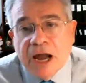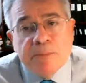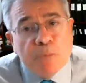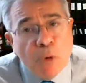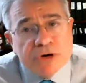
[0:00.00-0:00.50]
A
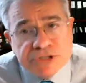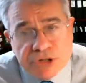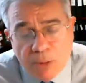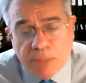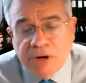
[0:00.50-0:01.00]
more
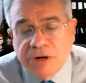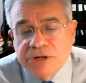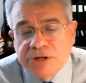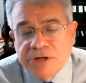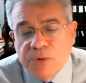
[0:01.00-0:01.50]
sober
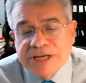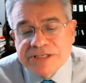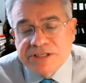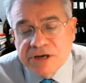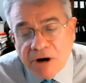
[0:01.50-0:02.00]

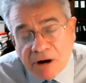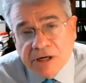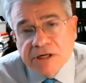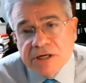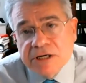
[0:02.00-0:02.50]
USTR
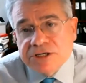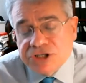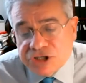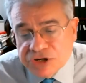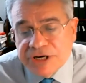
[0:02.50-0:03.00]

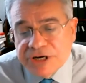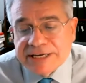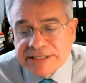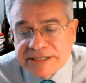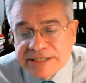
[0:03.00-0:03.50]
should
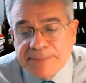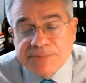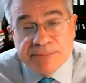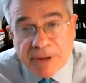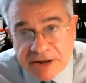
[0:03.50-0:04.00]
accept,
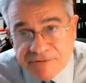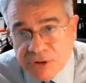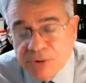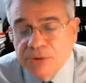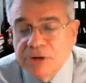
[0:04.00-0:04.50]
in my
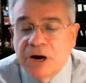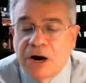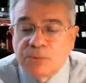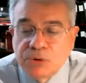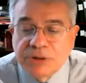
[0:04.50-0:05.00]
view, a
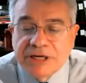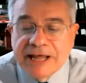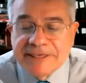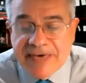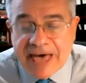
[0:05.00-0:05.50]
ruling
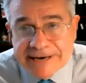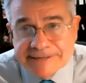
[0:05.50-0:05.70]
like that.